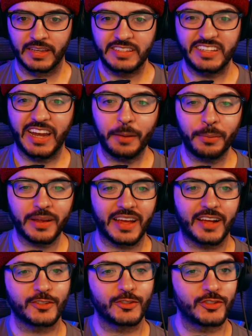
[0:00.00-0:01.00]
Did anybody
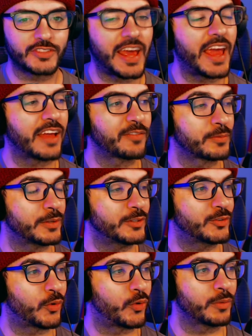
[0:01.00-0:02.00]
else used to hang from the
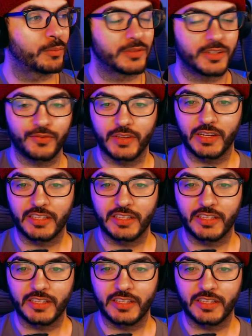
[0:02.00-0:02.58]
door and put their feet on